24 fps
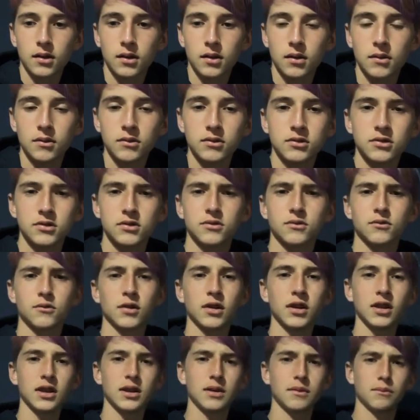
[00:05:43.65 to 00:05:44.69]
It was
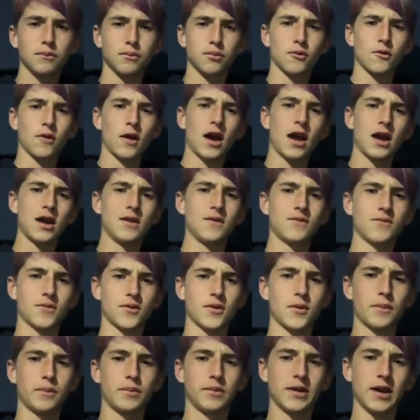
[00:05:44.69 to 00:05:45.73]
really bright for
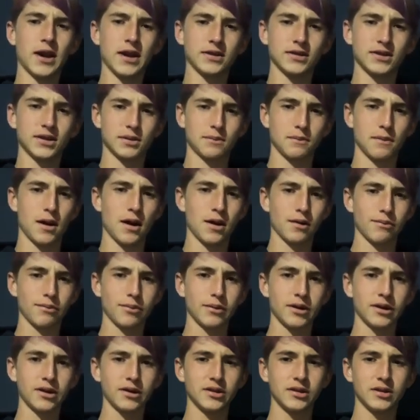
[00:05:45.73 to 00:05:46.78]
a plastic
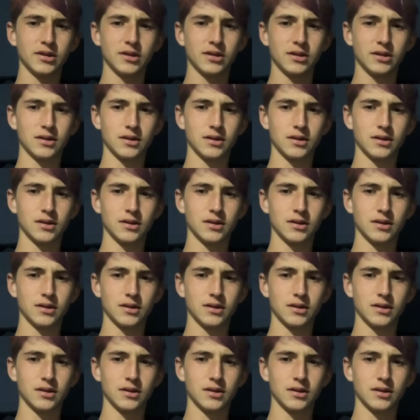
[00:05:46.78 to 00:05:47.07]
mouthpiece,